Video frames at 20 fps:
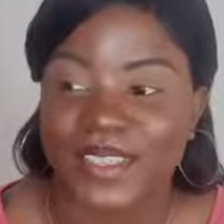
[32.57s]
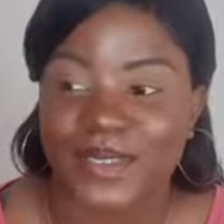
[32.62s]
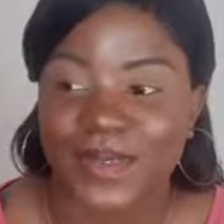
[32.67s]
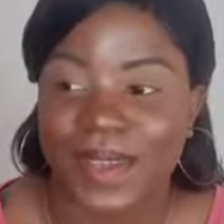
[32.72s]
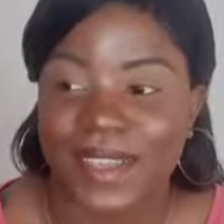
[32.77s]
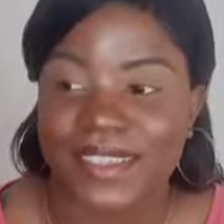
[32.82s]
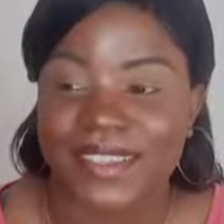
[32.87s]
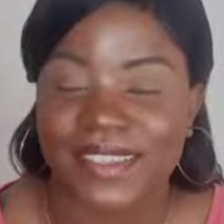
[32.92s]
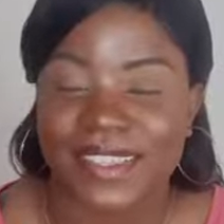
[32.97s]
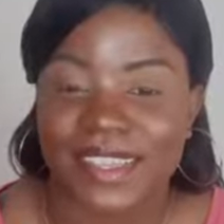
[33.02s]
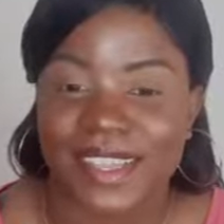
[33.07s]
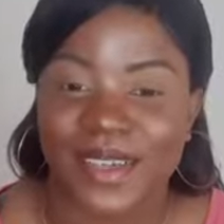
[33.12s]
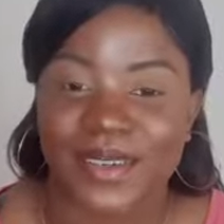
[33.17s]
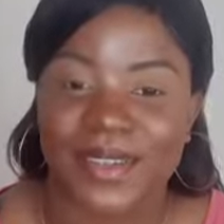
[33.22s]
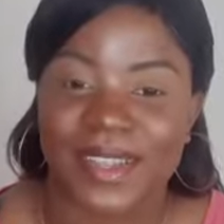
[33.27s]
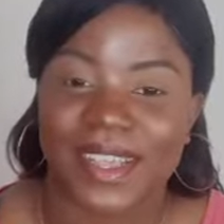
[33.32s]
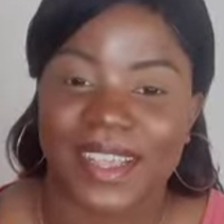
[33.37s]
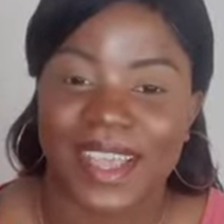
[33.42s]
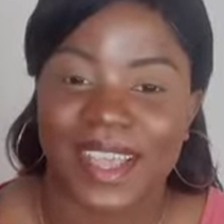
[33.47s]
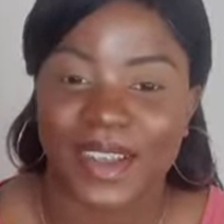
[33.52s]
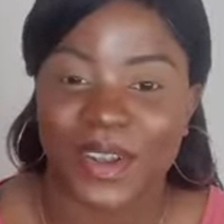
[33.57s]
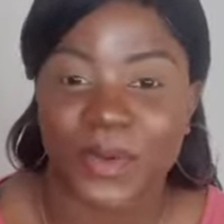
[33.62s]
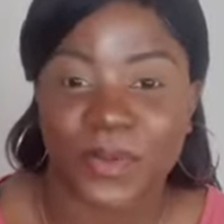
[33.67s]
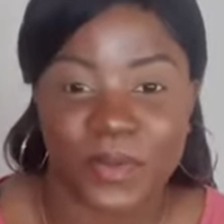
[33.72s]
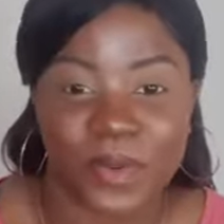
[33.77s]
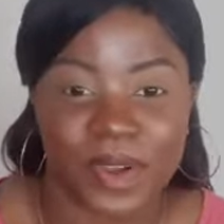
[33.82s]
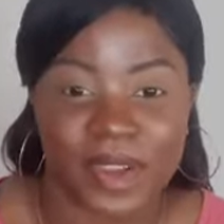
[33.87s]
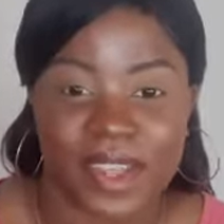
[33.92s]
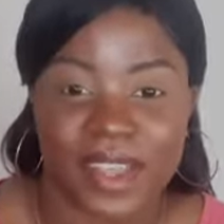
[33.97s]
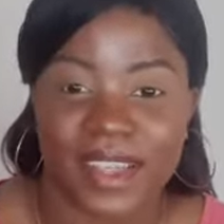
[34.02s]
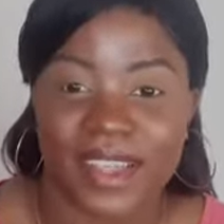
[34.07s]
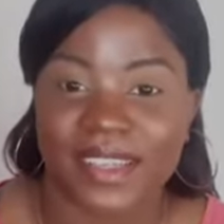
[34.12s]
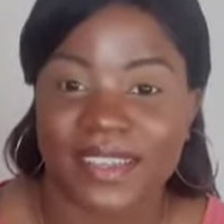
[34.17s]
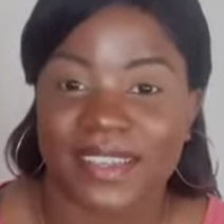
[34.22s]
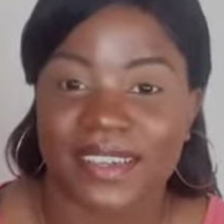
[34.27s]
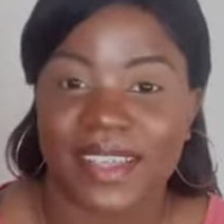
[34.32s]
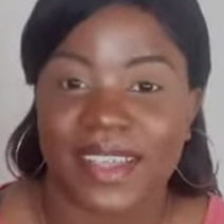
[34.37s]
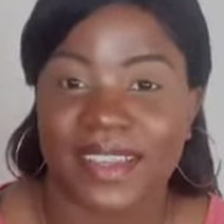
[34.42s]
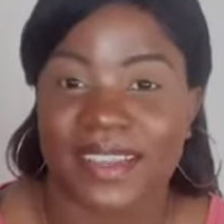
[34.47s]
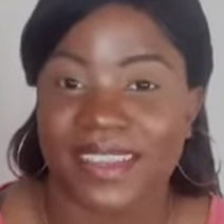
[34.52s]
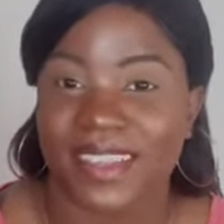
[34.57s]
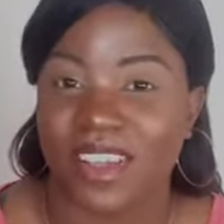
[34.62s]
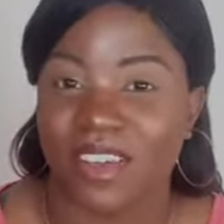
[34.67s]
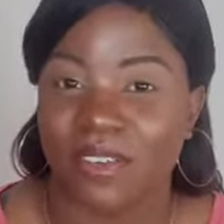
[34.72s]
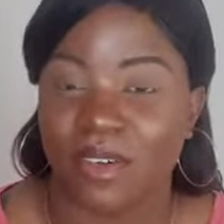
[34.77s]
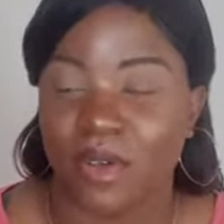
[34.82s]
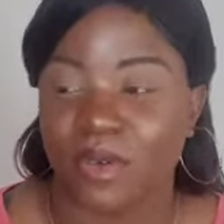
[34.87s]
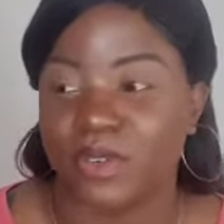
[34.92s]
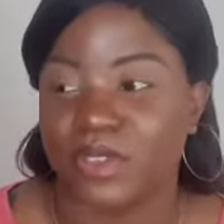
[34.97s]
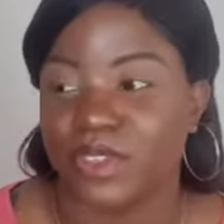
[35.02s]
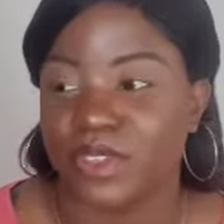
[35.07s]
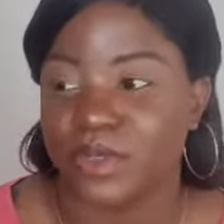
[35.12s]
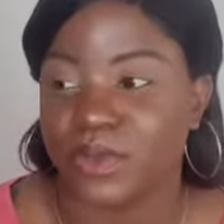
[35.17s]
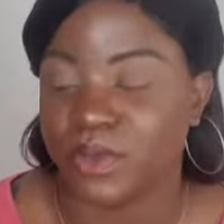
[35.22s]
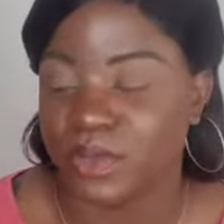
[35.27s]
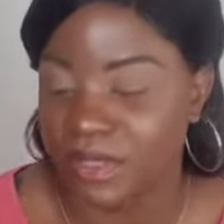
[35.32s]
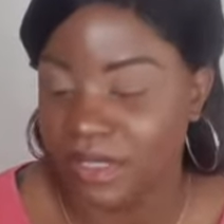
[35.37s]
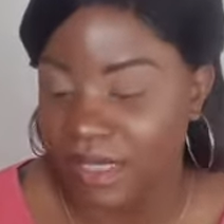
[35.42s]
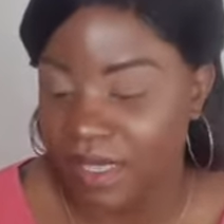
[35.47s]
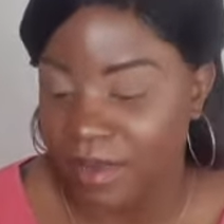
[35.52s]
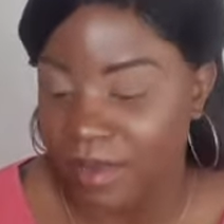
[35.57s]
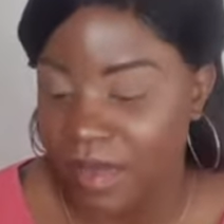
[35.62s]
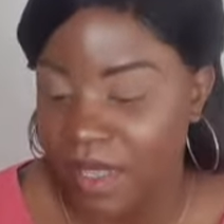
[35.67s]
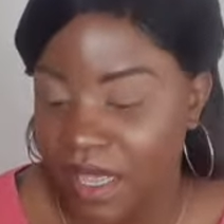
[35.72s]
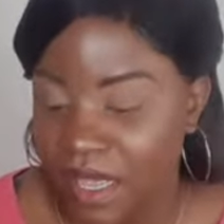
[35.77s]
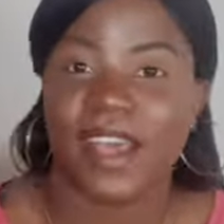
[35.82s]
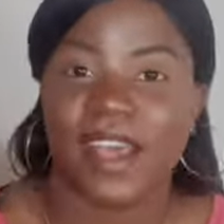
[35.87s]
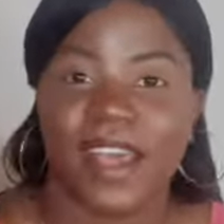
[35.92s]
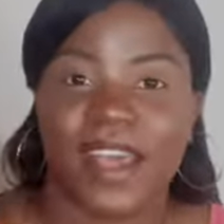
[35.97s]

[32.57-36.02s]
so I see how they kind of work and get an idea of how to use them.